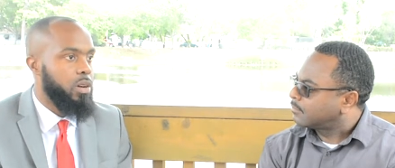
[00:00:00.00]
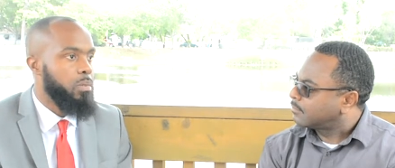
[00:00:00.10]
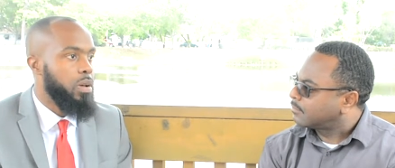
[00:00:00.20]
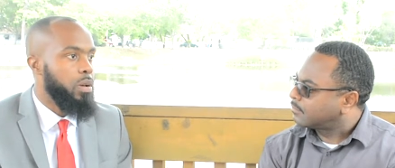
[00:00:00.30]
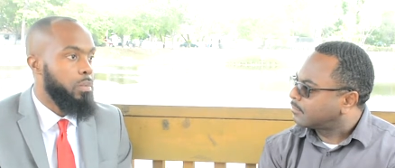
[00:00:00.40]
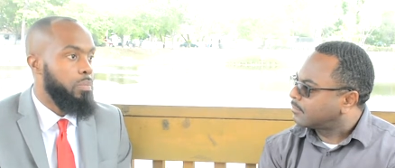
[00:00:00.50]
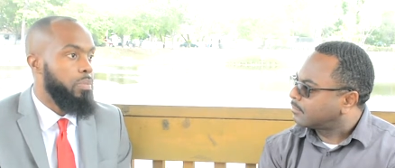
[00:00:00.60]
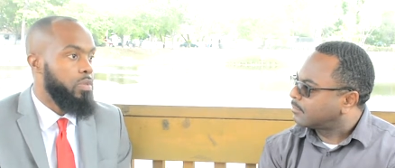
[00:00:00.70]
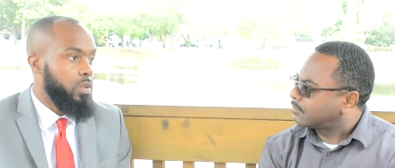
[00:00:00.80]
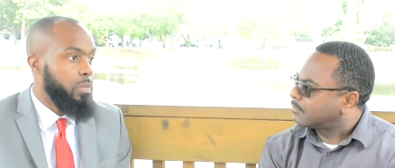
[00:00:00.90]
Speaker 1: help
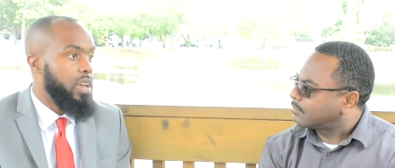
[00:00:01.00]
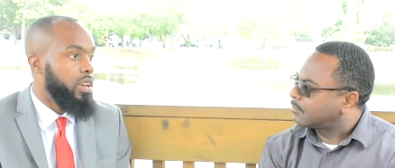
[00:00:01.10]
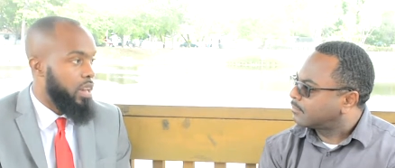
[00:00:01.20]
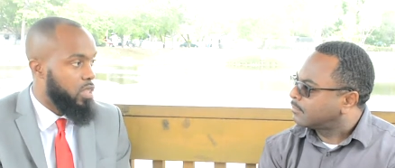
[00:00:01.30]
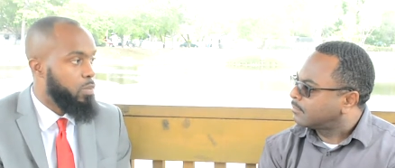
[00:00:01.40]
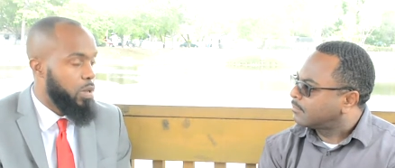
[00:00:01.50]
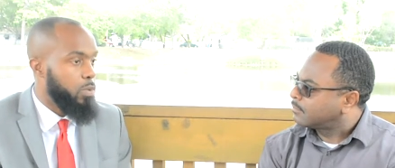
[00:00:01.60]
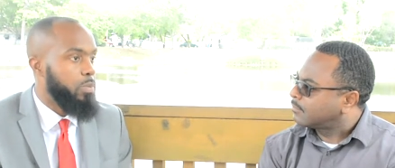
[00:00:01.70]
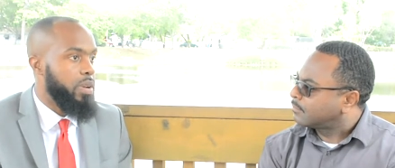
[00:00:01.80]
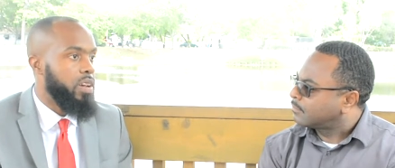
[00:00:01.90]
to make other
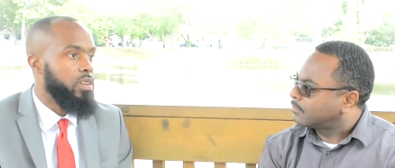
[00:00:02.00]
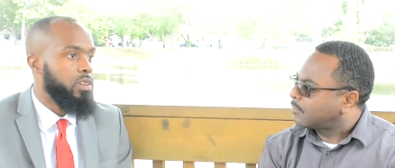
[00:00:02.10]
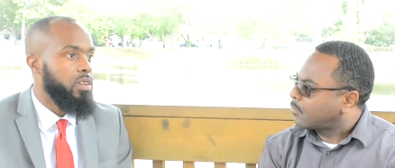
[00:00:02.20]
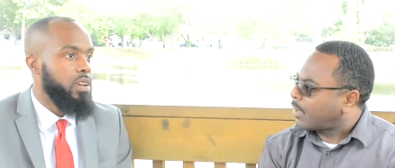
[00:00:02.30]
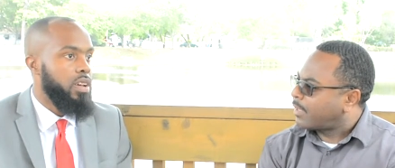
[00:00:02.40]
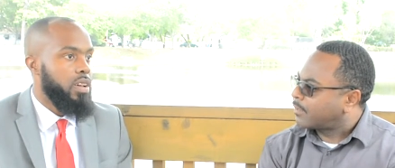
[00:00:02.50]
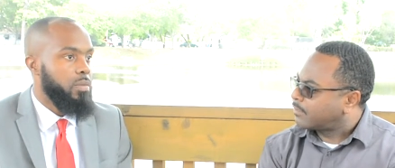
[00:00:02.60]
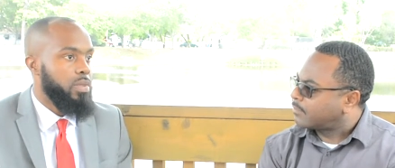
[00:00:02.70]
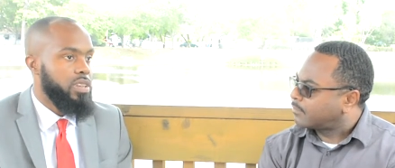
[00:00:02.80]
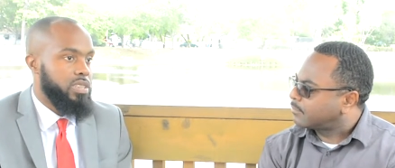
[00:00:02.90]
people better. Right.
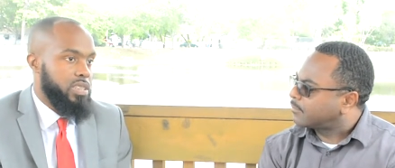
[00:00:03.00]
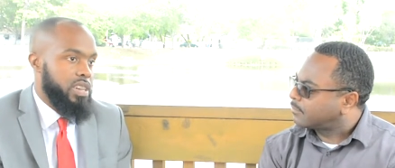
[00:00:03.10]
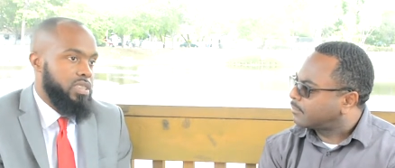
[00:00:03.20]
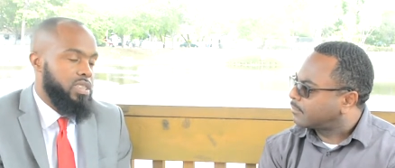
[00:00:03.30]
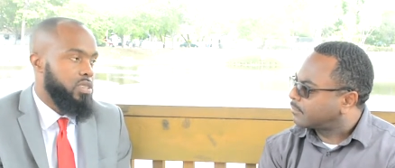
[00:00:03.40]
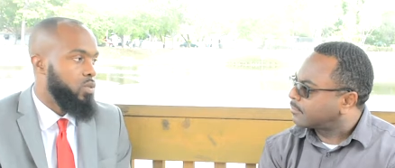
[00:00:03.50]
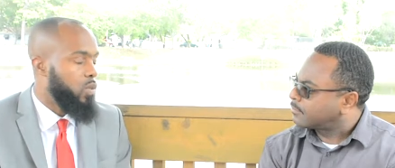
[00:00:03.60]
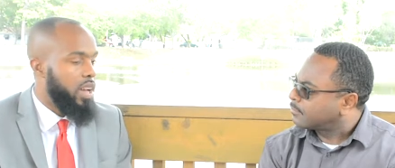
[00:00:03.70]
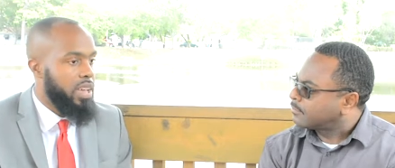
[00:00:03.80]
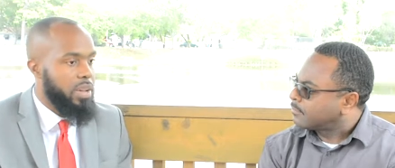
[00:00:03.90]
Because that's just
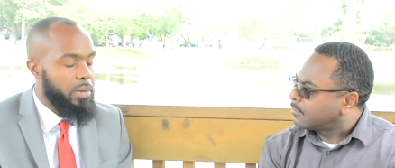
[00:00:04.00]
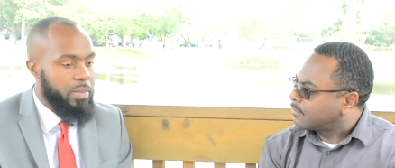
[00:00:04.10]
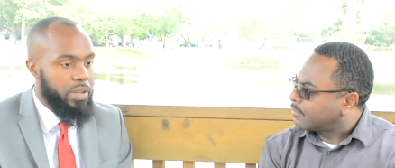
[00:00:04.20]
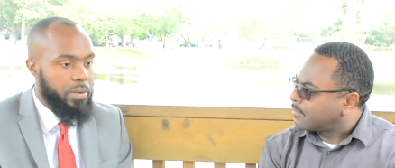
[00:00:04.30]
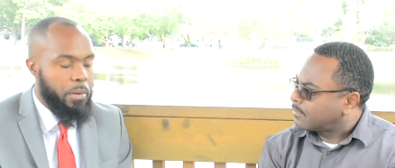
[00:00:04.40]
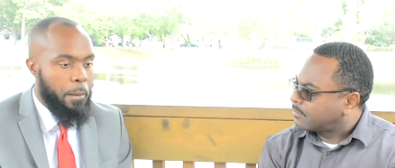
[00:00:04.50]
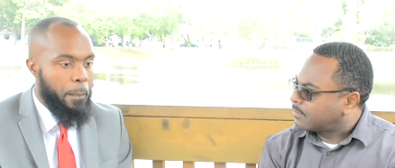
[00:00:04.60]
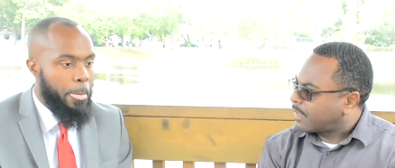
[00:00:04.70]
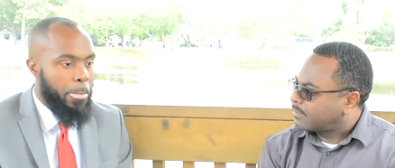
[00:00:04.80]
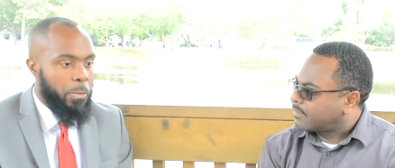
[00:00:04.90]
who I am and
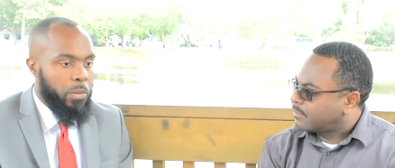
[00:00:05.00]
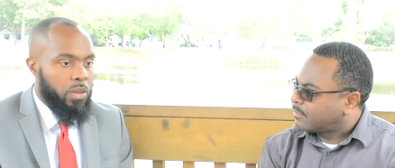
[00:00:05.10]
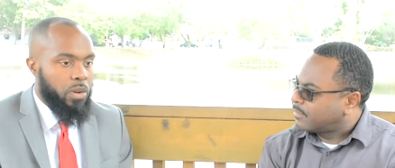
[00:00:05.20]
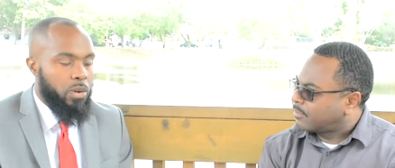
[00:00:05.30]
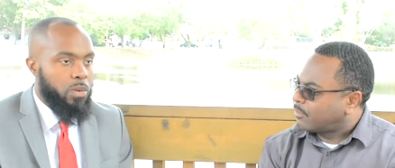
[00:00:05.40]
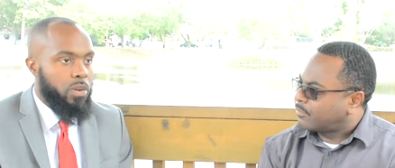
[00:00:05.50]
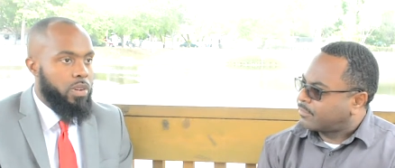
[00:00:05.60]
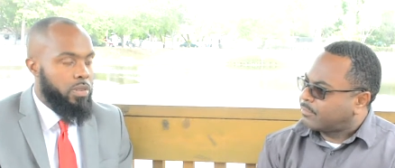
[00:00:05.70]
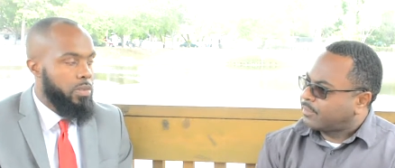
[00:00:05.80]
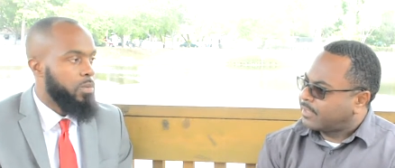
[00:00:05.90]
Absolutely. So oh,
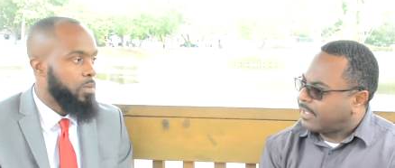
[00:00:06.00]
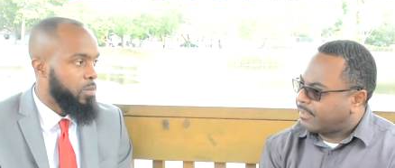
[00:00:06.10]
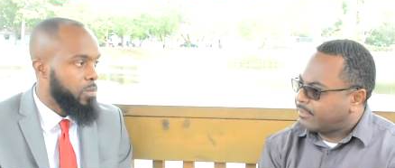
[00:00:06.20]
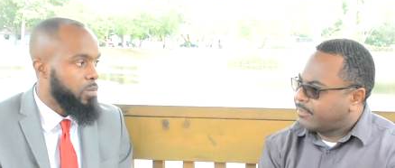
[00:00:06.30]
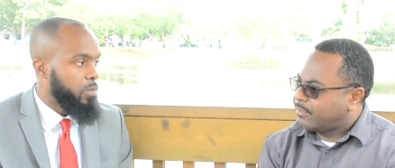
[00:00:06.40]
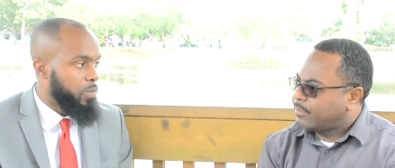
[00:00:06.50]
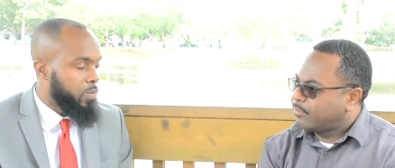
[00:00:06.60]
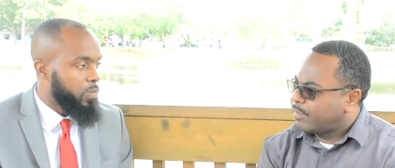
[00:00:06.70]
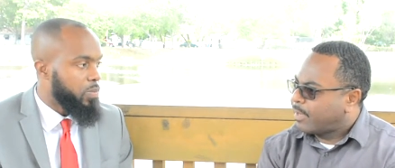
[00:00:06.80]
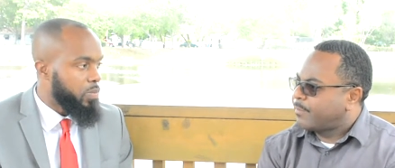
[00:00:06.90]
so
Speaker 2: with that, you
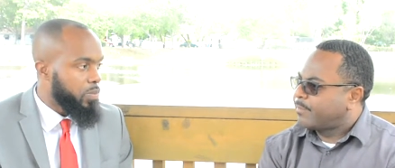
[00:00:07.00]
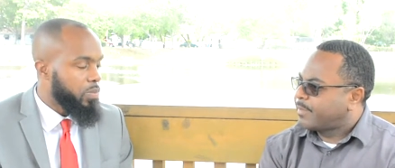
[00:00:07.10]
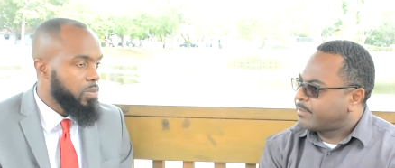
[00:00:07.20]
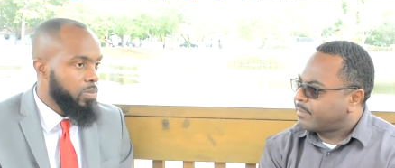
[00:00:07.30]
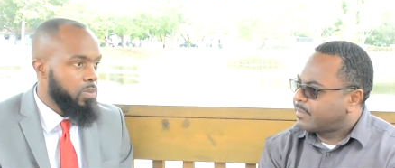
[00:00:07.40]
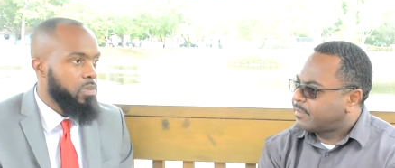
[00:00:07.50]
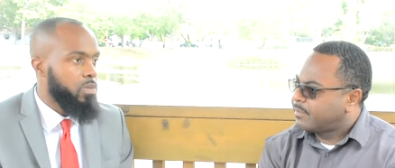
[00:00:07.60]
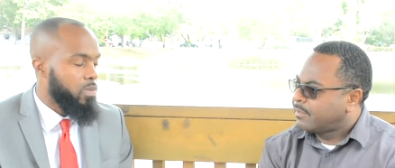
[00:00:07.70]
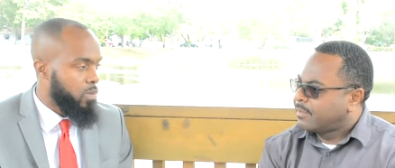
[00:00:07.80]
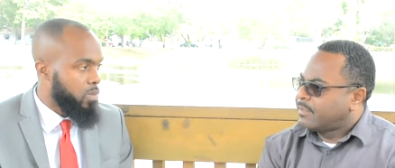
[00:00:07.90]
know, helping people
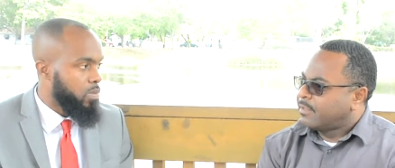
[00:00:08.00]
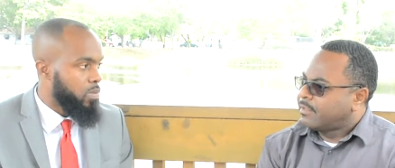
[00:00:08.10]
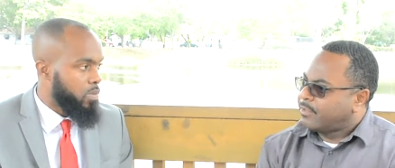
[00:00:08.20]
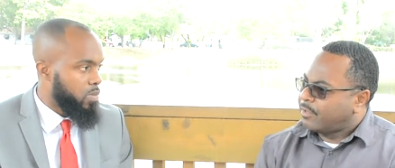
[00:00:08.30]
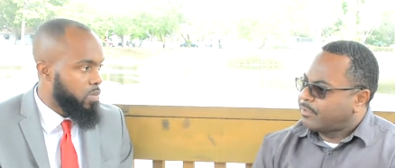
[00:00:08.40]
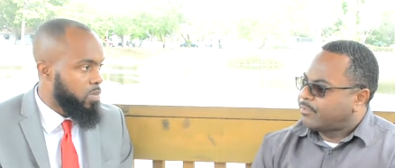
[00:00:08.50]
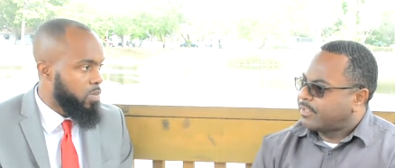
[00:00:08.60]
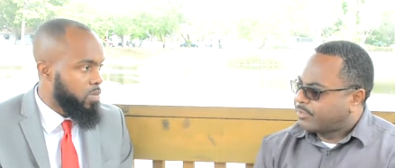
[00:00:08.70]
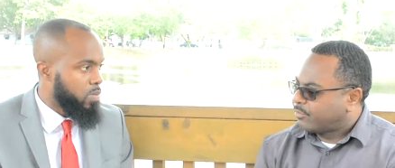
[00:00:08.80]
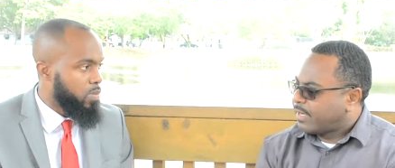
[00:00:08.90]
and you know, you
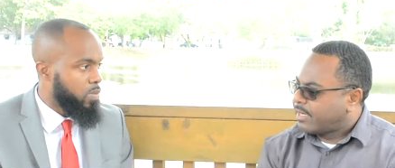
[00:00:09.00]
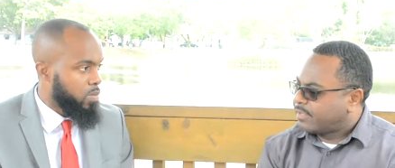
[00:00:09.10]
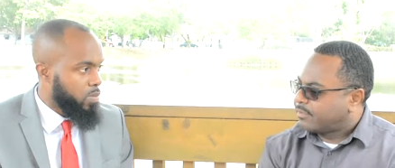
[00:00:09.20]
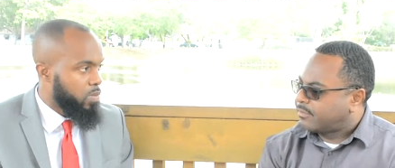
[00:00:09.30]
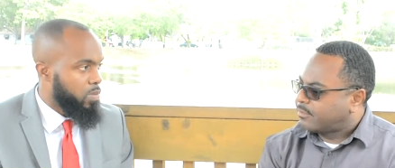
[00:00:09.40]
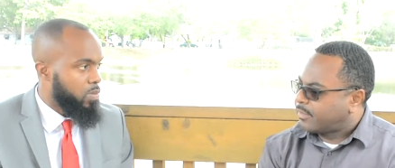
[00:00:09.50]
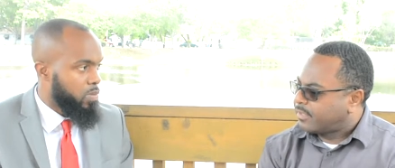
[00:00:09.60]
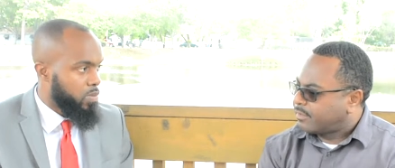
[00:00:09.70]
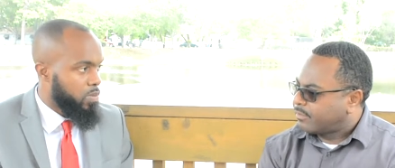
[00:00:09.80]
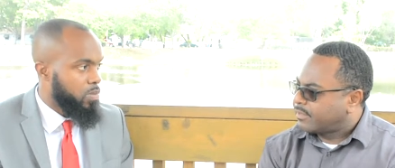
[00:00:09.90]
said you ran in
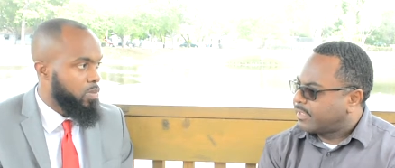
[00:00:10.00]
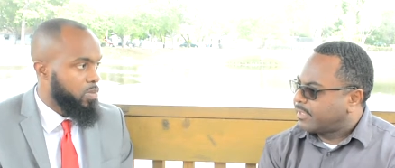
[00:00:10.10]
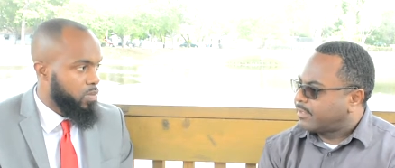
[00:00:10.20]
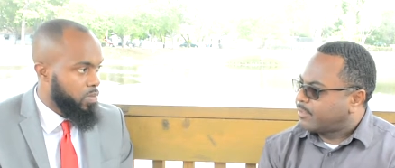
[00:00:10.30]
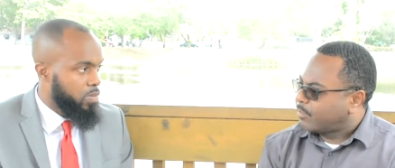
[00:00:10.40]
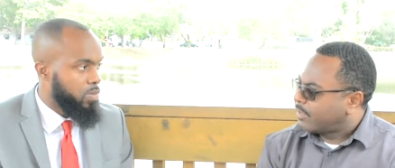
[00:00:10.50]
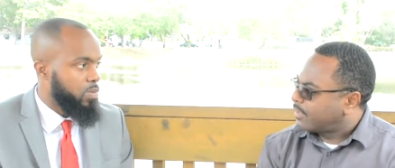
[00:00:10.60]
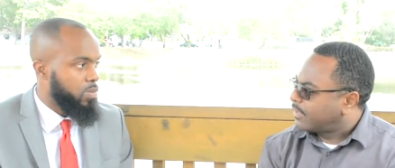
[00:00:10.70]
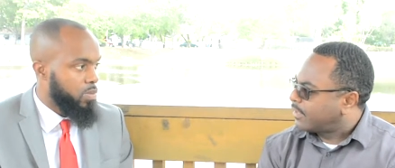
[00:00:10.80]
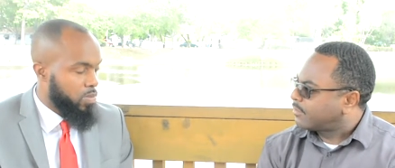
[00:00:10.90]
2013 and you're
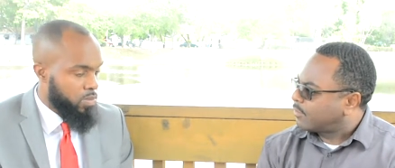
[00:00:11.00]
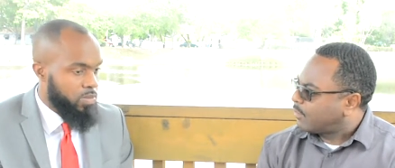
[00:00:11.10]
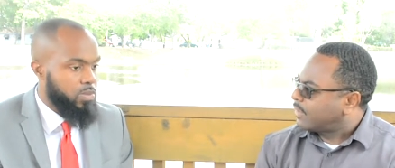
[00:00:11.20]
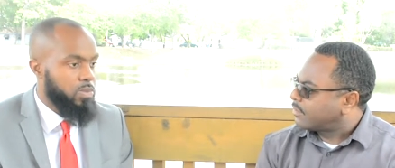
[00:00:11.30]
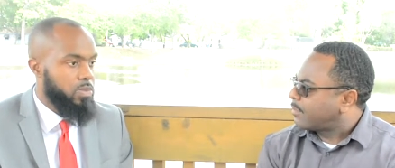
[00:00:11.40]
running again. So what